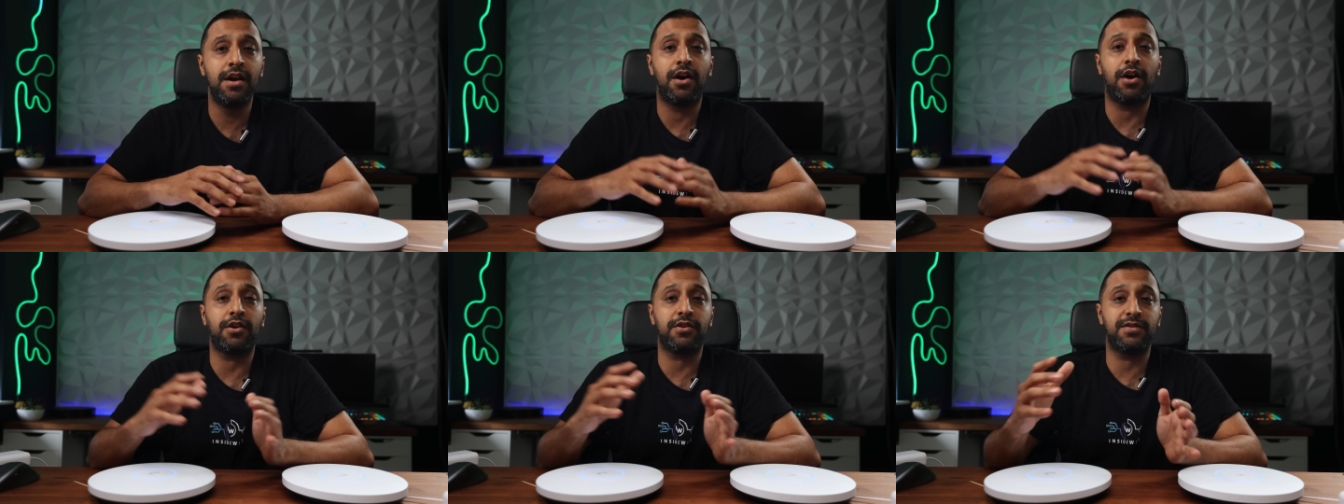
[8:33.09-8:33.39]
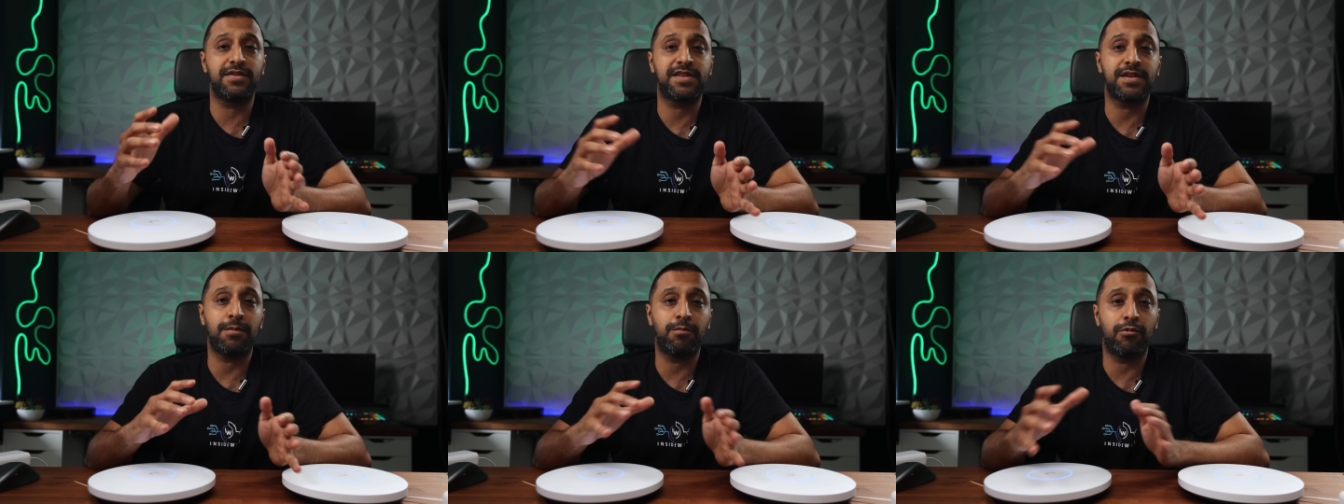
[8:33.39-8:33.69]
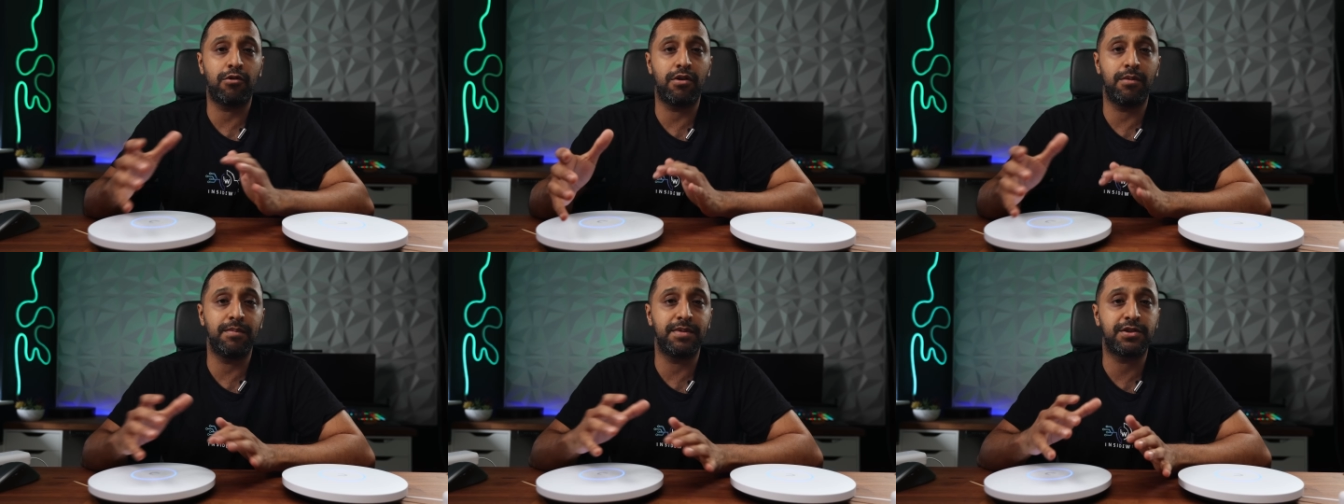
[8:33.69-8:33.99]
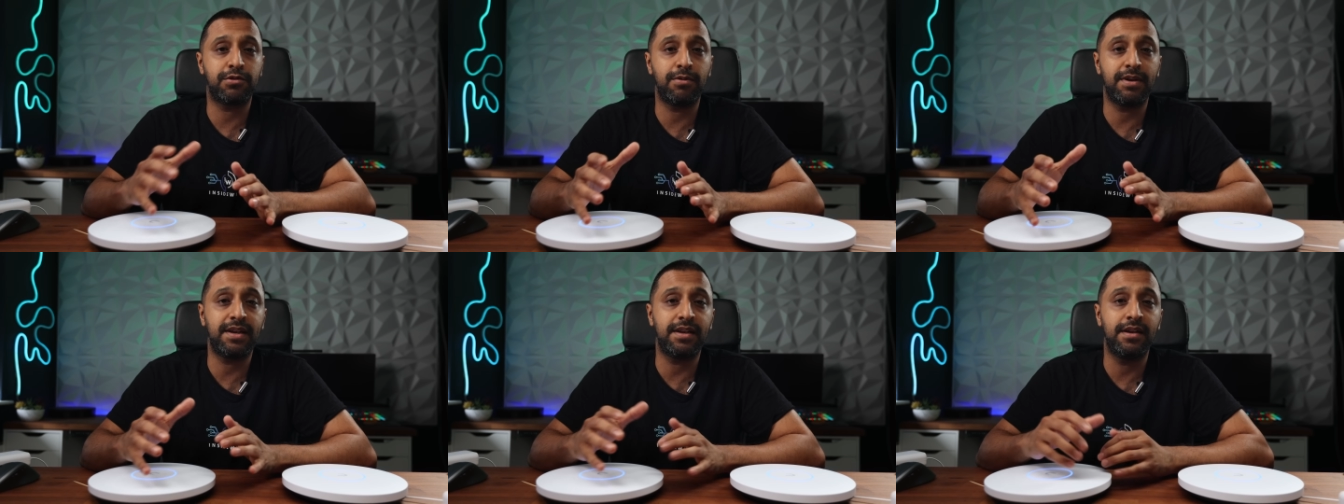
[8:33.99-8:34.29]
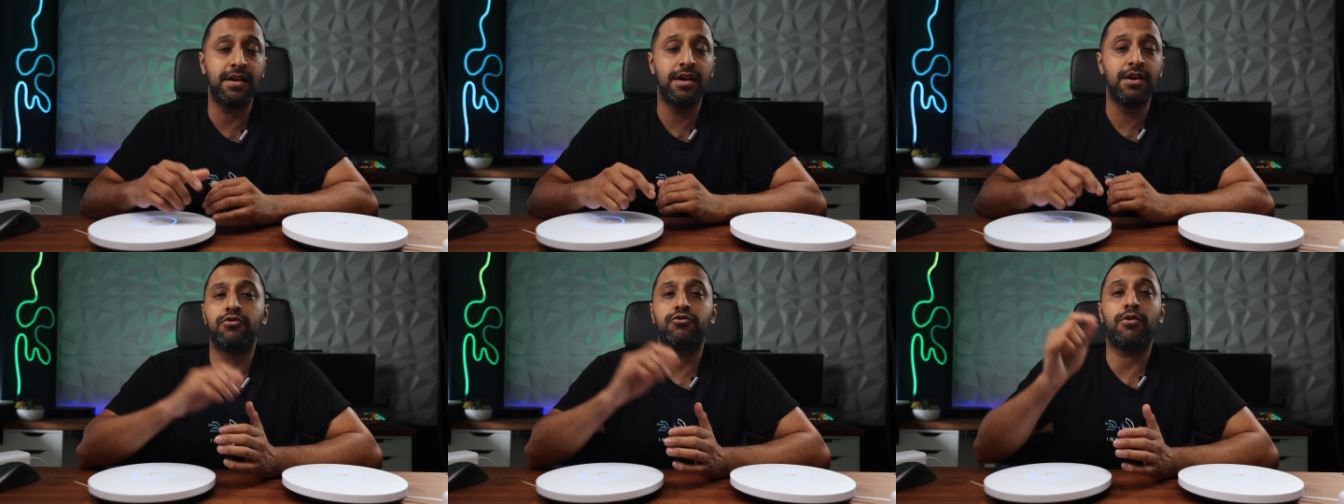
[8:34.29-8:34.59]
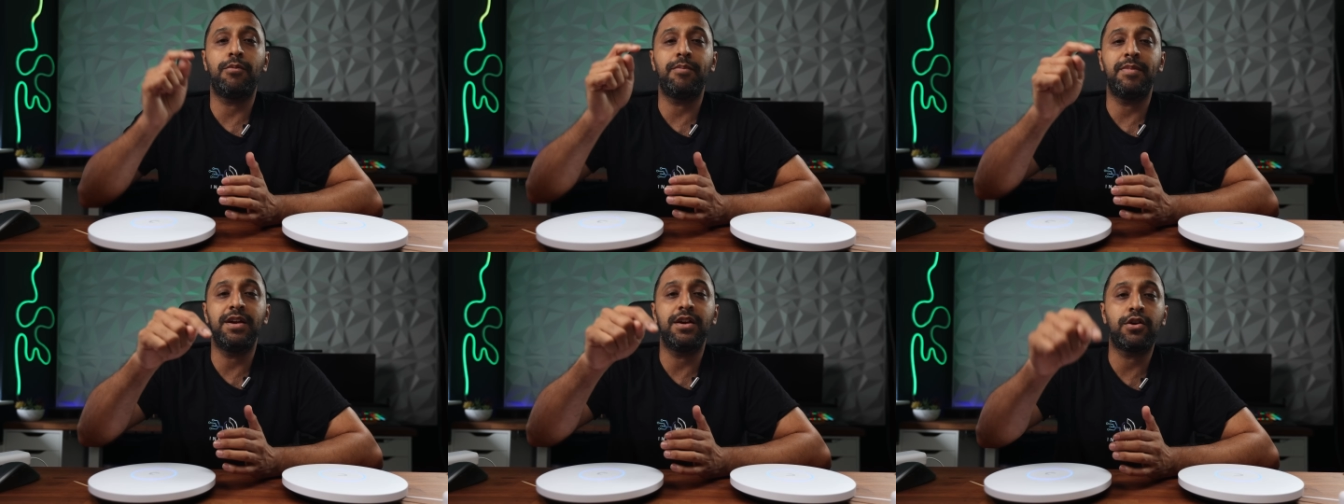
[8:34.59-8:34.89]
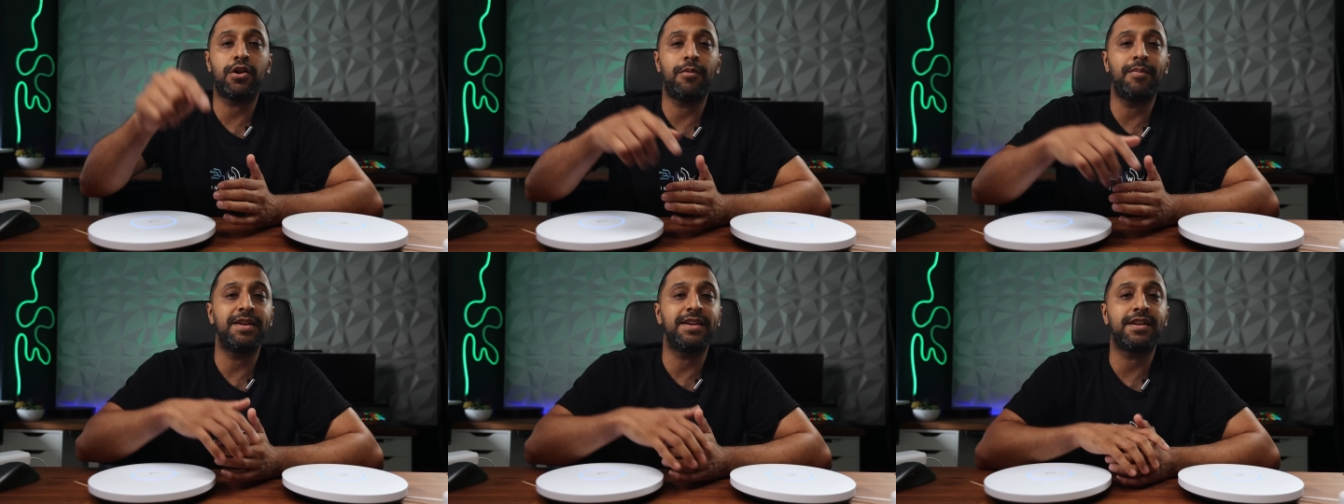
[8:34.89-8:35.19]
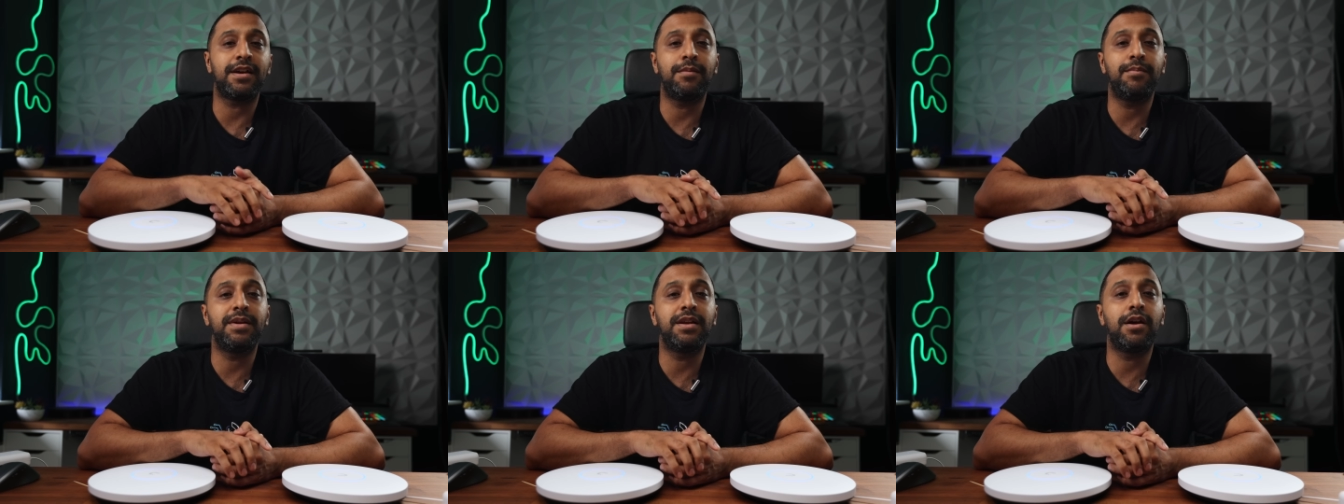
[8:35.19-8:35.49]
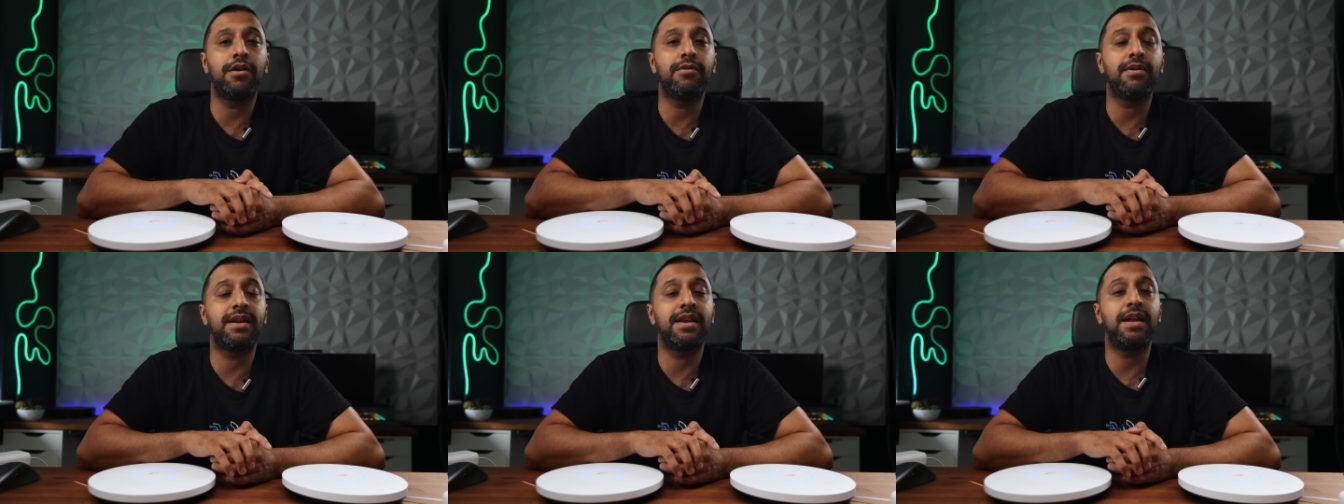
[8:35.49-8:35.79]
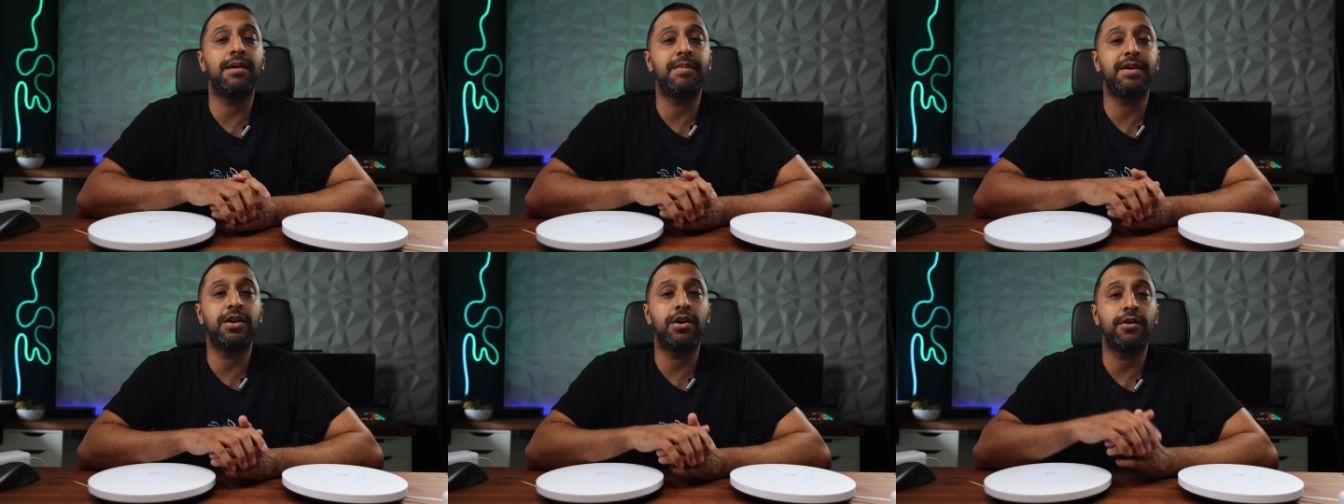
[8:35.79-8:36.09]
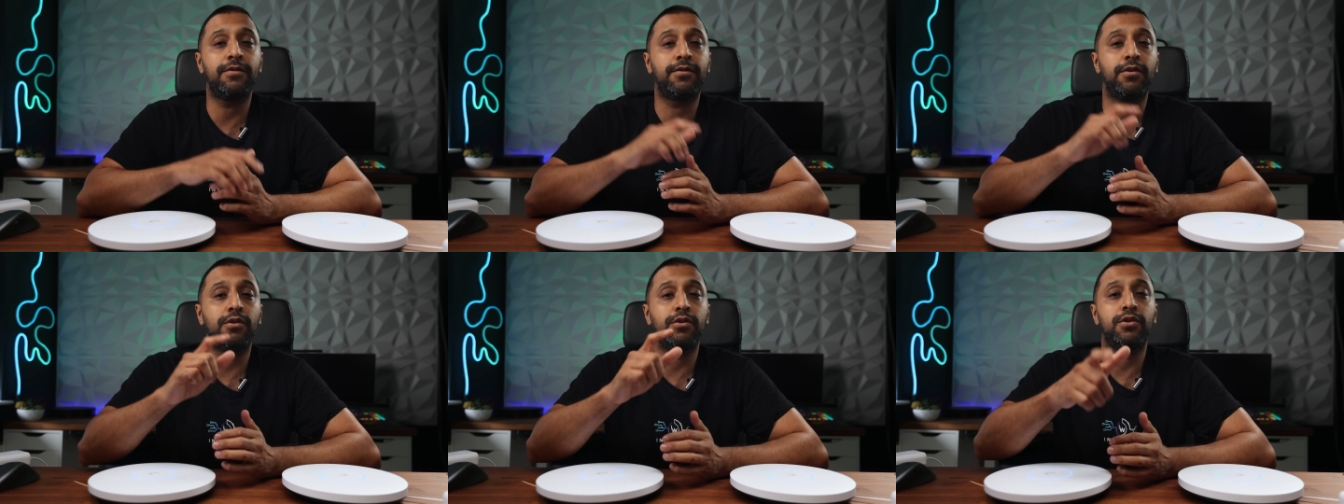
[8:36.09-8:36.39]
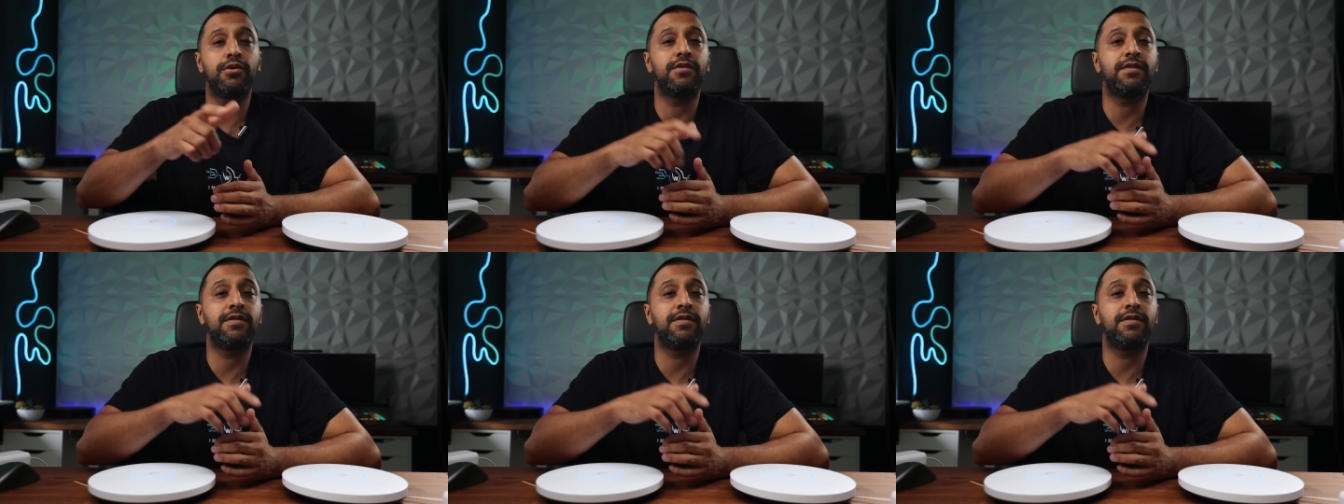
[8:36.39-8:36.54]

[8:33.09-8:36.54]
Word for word: Are you somewhere in between? Drop me a comment down below and let me know if you're